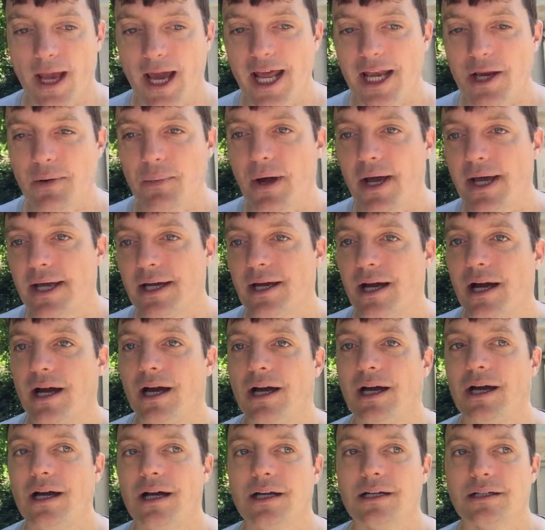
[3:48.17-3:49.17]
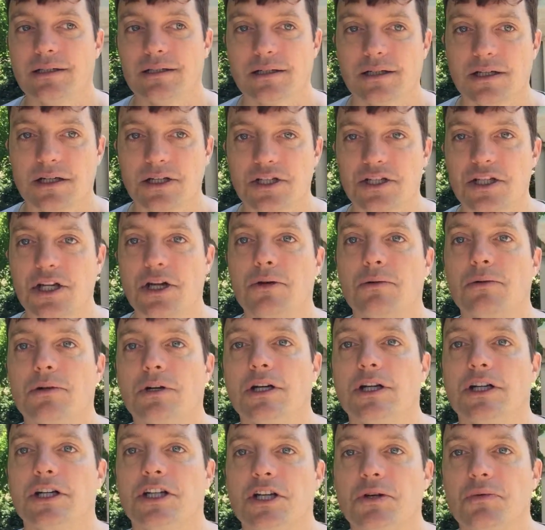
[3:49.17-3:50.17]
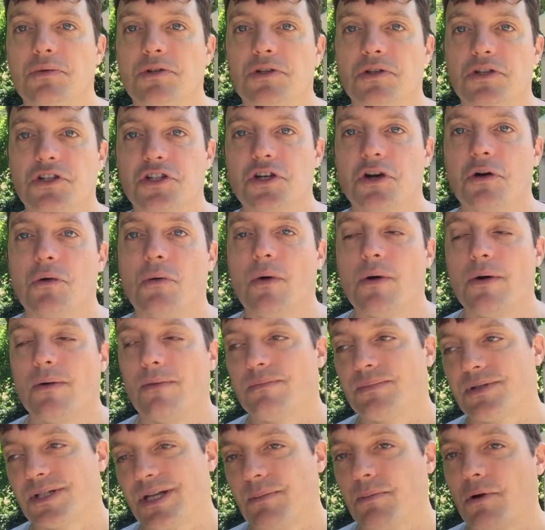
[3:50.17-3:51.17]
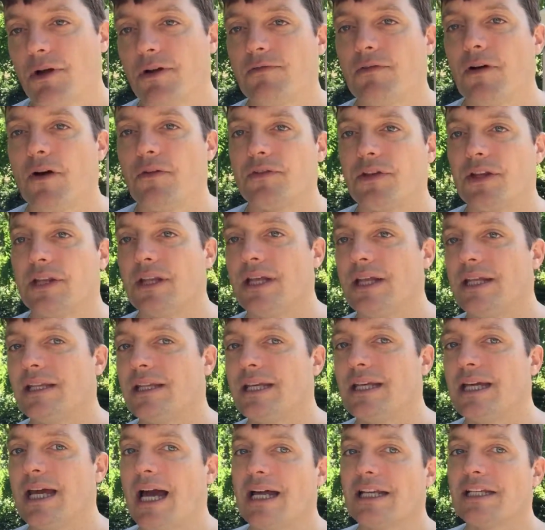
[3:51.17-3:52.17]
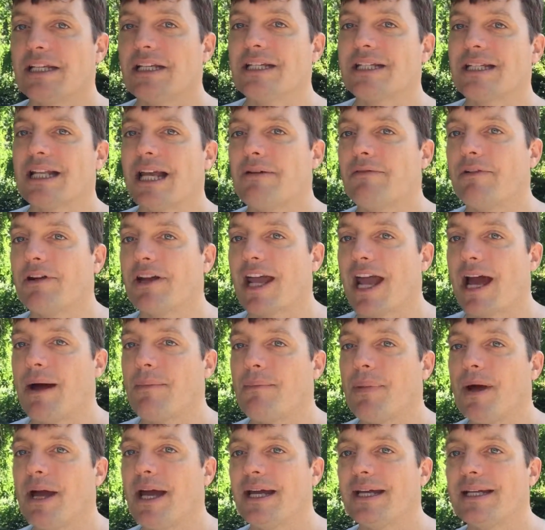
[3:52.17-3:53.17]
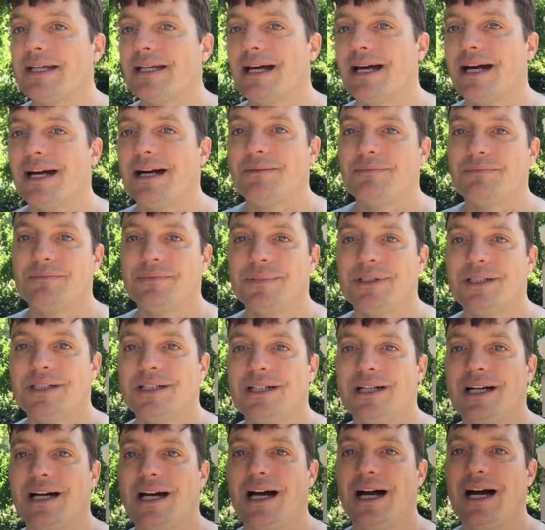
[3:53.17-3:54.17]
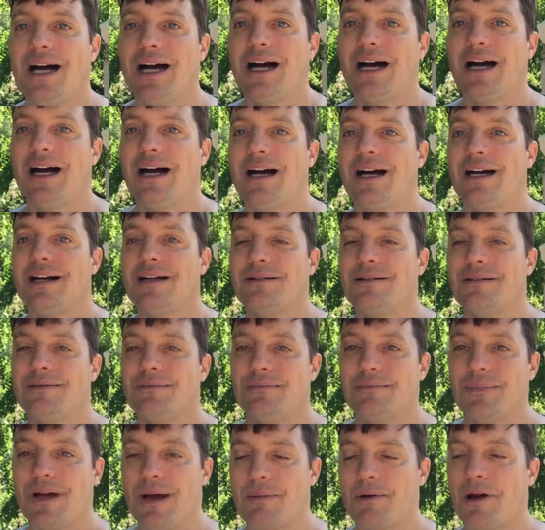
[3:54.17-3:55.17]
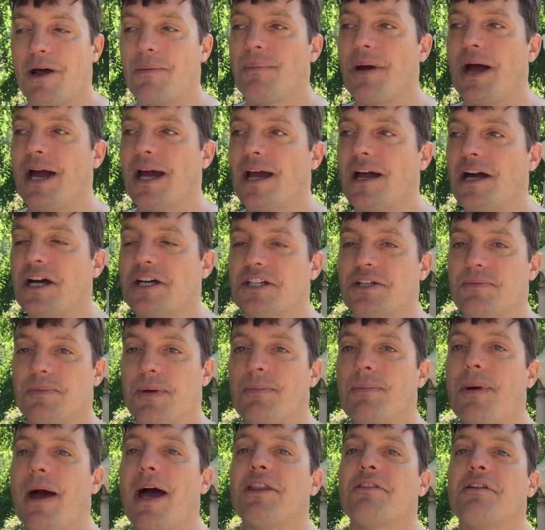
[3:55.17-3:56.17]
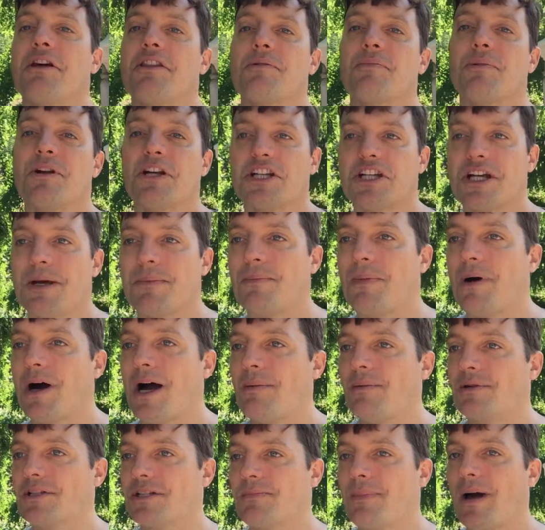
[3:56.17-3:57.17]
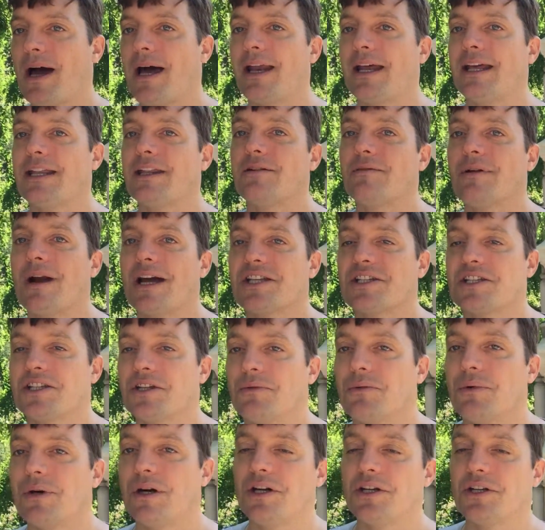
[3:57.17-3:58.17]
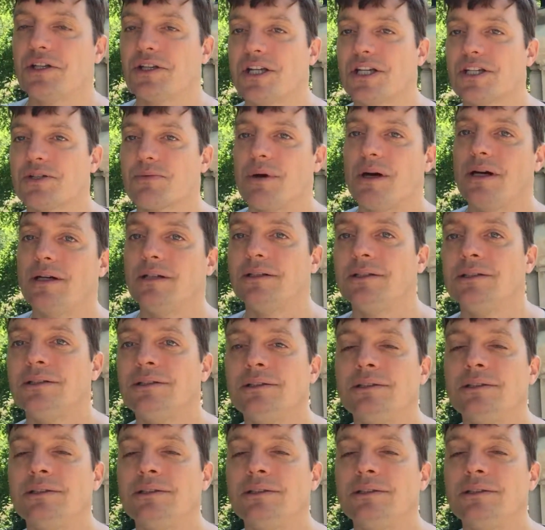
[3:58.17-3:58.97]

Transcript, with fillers: anyway, uh, so she was also somewhat involved in the anti-slavery campaign, um, uh, Emmeline Pankhurst. had been banned throughout the British Empire, but to ban it in the rest of the world as well.